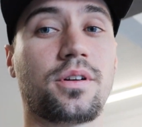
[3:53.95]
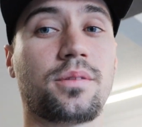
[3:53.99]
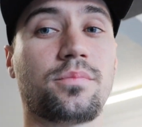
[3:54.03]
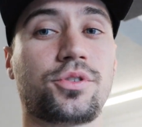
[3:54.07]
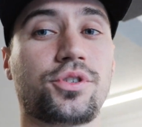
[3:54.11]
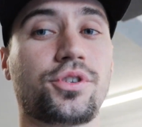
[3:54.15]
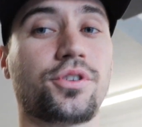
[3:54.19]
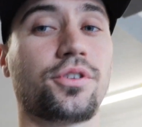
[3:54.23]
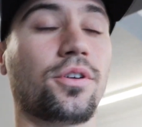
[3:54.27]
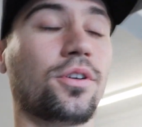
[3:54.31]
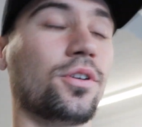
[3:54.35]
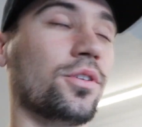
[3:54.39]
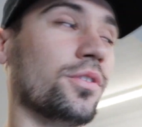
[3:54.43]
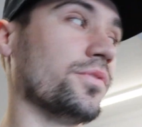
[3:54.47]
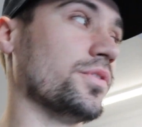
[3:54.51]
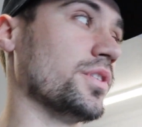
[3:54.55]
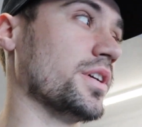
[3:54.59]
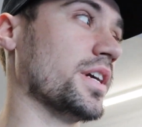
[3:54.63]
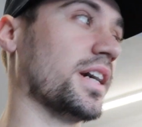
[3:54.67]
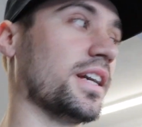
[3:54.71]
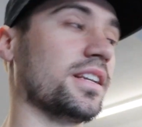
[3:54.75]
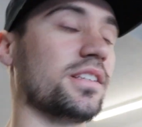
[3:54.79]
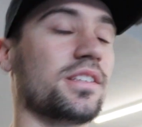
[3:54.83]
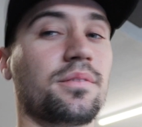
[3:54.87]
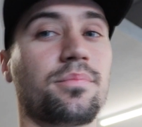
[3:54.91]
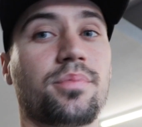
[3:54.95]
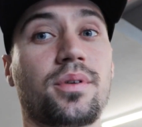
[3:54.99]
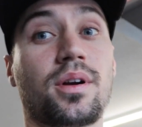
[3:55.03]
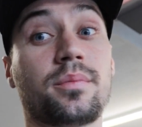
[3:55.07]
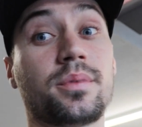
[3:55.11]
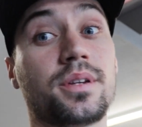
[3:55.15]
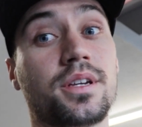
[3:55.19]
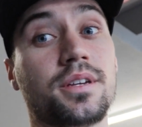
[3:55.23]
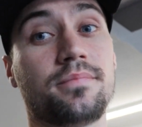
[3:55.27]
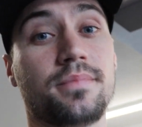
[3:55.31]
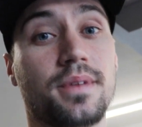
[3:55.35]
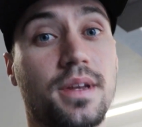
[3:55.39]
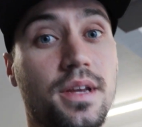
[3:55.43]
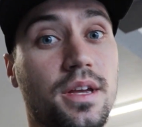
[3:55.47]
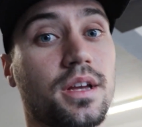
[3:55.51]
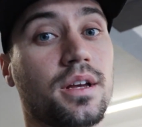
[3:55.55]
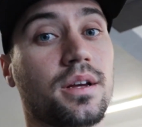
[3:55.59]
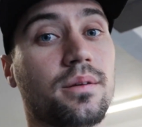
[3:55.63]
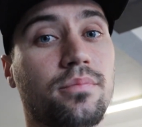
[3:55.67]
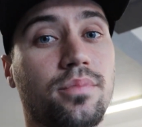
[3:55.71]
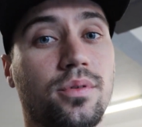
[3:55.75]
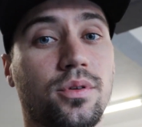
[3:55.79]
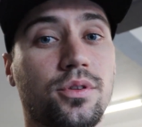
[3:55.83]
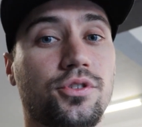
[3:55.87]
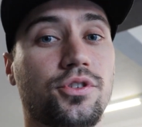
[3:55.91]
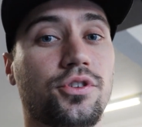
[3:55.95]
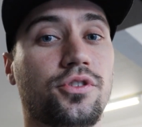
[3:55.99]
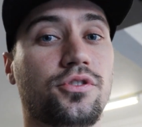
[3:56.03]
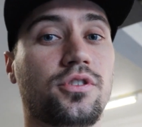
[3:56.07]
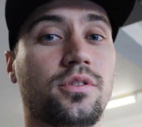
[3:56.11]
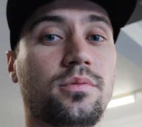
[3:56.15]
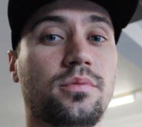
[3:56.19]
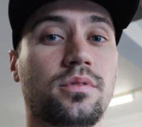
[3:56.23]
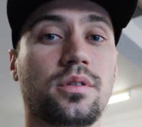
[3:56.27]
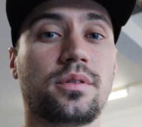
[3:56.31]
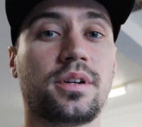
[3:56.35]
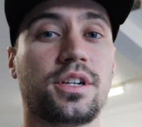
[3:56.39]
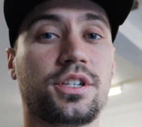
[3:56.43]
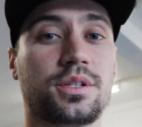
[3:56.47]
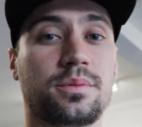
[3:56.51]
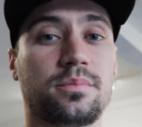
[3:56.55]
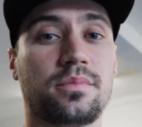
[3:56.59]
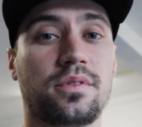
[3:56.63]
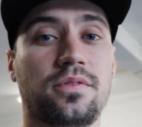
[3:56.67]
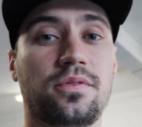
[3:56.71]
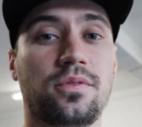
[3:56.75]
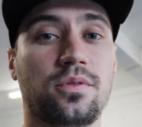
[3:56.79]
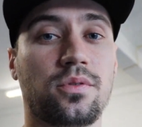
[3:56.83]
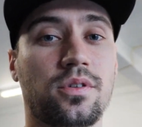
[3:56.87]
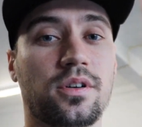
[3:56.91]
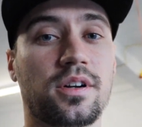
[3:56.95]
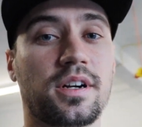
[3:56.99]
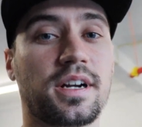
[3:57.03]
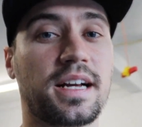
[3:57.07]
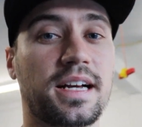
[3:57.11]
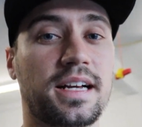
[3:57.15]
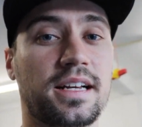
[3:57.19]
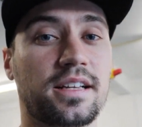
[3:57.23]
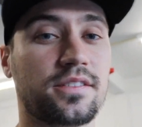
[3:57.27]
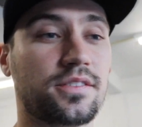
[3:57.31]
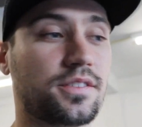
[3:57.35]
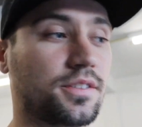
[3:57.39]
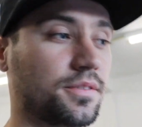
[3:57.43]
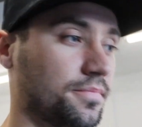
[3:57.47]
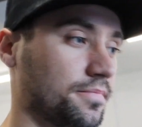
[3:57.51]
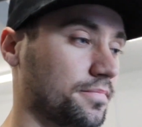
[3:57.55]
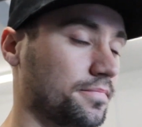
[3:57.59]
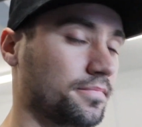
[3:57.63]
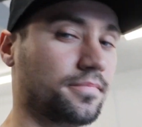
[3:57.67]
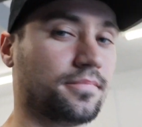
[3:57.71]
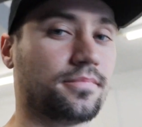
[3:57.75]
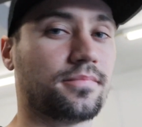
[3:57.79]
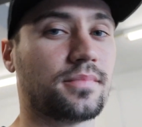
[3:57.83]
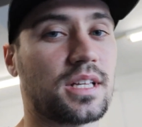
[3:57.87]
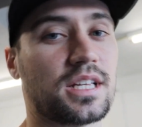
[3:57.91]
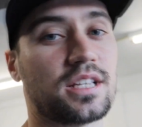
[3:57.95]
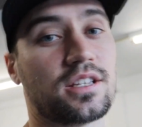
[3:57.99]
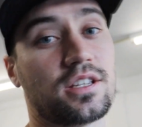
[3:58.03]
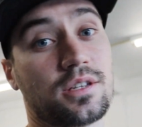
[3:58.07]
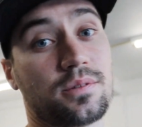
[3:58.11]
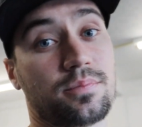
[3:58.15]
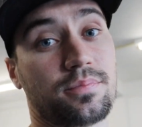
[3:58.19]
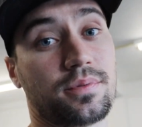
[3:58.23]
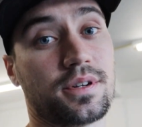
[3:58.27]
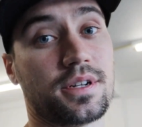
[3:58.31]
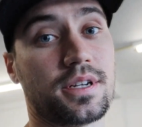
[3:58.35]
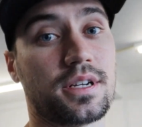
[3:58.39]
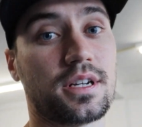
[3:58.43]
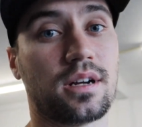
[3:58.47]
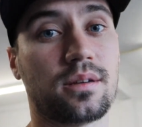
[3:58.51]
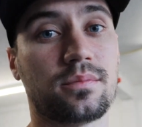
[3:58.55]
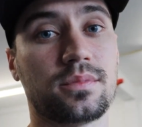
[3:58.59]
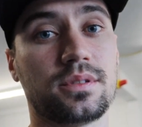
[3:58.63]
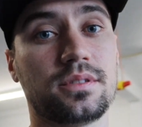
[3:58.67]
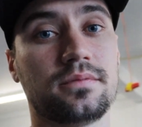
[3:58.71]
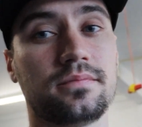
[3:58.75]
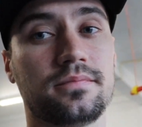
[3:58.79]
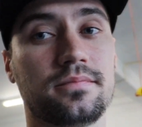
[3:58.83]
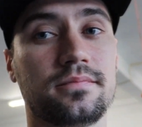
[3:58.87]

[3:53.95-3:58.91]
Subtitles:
I'm sure all of you guys have probably pulled your Subaru engine before, as this is pretty common.